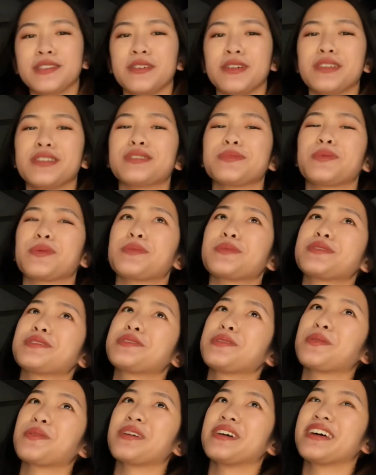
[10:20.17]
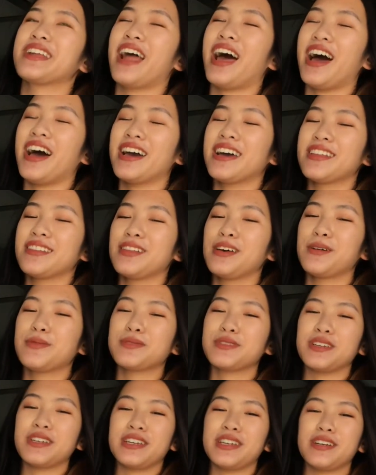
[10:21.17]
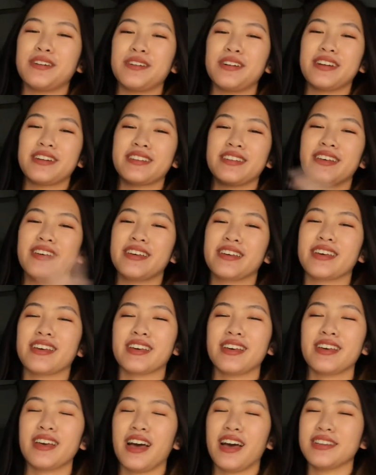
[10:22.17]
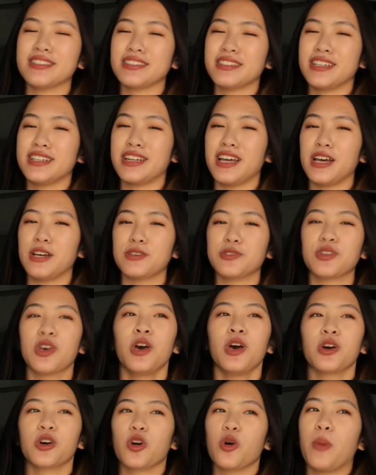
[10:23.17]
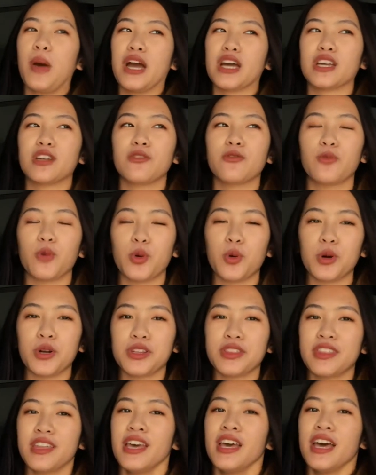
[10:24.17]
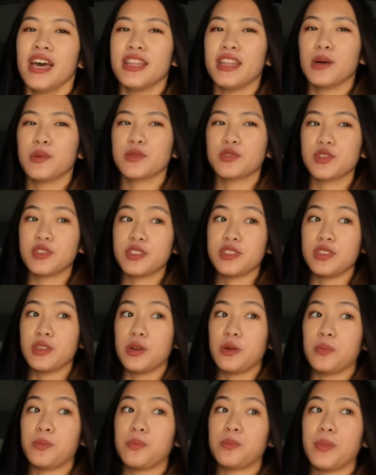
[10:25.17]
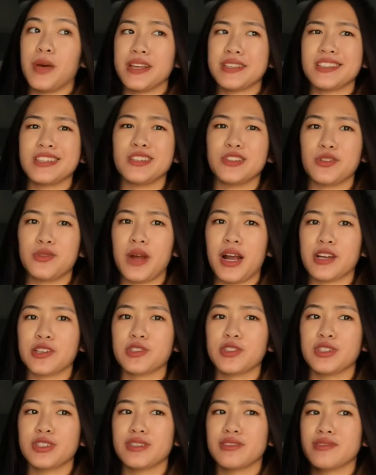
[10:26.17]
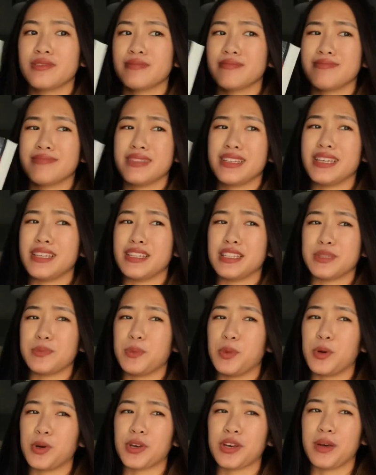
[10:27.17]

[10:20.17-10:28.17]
in this book was so good. I loved hearing like Kaz and Inej go back and forth, and that was just their best interaction in this book.